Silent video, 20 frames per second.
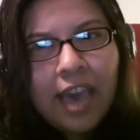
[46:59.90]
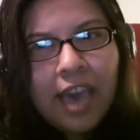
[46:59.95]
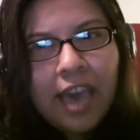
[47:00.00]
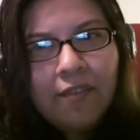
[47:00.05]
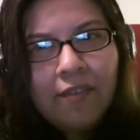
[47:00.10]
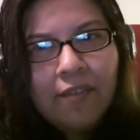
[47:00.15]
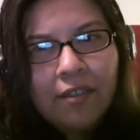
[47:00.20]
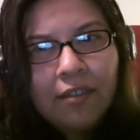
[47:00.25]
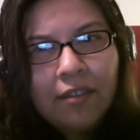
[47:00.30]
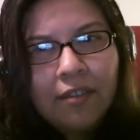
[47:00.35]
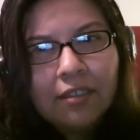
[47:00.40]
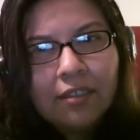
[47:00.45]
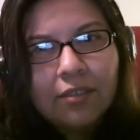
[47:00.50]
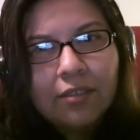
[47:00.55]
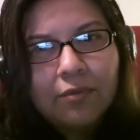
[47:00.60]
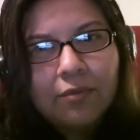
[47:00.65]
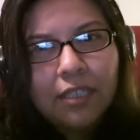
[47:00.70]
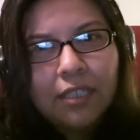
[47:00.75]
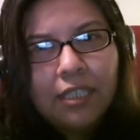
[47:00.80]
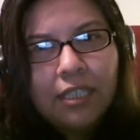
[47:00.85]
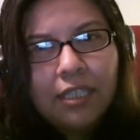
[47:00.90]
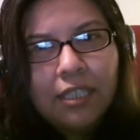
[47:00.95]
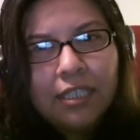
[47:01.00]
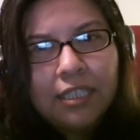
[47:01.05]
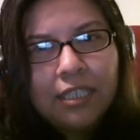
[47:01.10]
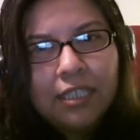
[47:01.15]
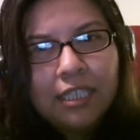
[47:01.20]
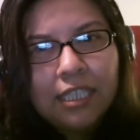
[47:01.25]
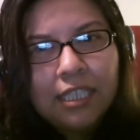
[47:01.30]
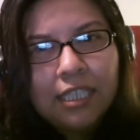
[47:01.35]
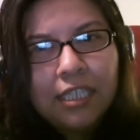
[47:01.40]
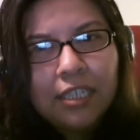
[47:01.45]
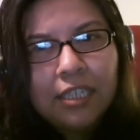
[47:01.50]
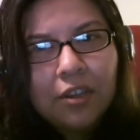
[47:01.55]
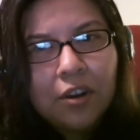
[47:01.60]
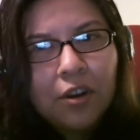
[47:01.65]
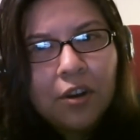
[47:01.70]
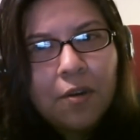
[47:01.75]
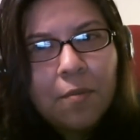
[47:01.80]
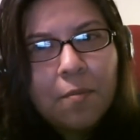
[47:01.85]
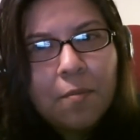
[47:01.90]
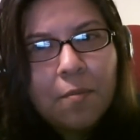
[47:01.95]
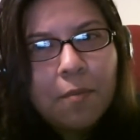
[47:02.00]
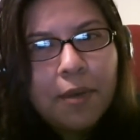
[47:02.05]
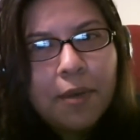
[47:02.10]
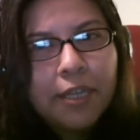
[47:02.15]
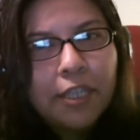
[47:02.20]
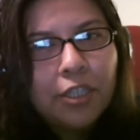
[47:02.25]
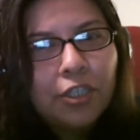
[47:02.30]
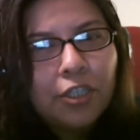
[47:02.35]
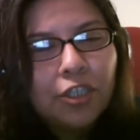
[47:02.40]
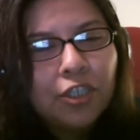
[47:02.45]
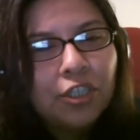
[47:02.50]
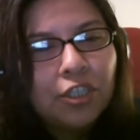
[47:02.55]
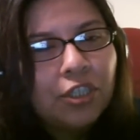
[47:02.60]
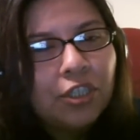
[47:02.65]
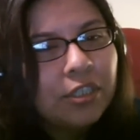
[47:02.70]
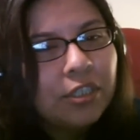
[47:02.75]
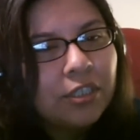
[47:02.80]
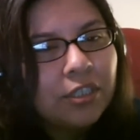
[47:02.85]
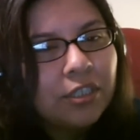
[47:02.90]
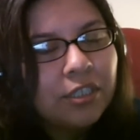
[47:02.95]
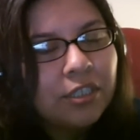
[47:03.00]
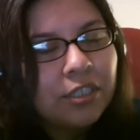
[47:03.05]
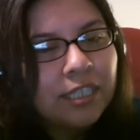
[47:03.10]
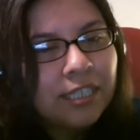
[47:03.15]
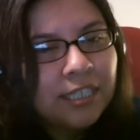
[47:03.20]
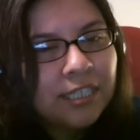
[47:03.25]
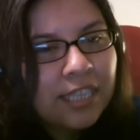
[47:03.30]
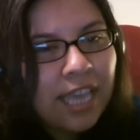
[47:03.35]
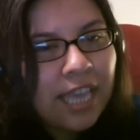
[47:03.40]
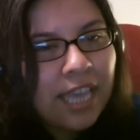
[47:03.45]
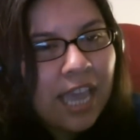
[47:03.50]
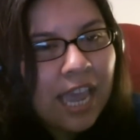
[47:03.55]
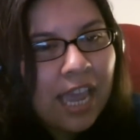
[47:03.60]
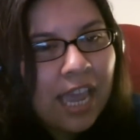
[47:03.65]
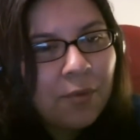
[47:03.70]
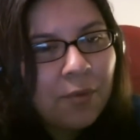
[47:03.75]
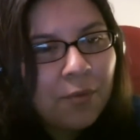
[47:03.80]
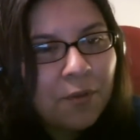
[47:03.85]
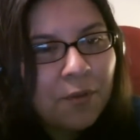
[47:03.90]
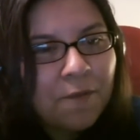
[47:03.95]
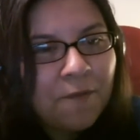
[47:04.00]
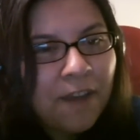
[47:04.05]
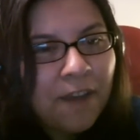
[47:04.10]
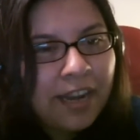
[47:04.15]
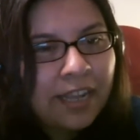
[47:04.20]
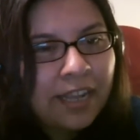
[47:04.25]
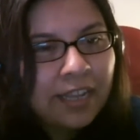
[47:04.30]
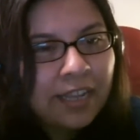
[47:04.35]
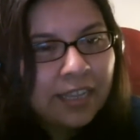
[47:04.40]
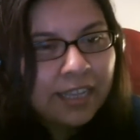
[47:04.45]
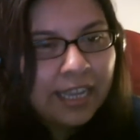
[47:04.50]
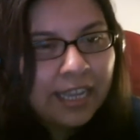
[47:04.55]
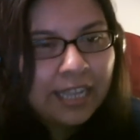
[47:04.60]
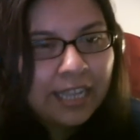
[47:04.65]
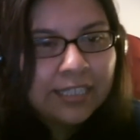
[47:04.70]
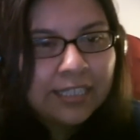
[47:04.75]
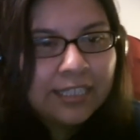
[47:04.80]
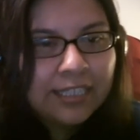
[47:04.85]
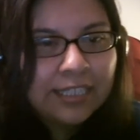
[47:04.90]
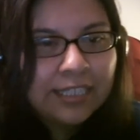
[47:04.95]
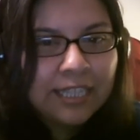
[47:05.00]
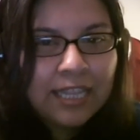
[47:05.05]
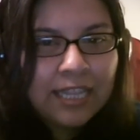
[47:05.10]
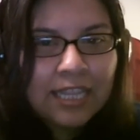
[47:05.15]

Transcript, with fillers: haven't really seen her much since they were fighting against